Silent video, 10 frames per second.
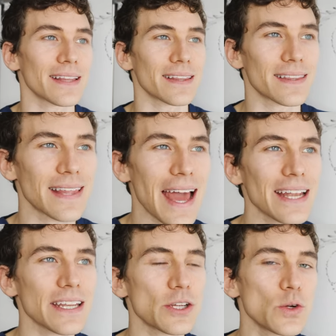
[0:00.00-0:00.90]

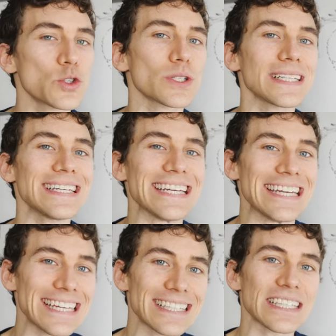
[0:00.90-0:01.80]
that usually
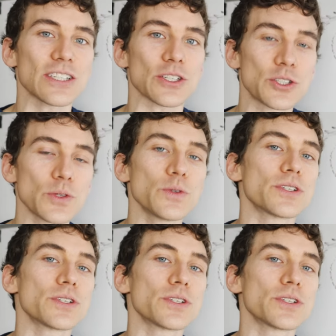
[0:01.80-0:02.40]
isn't due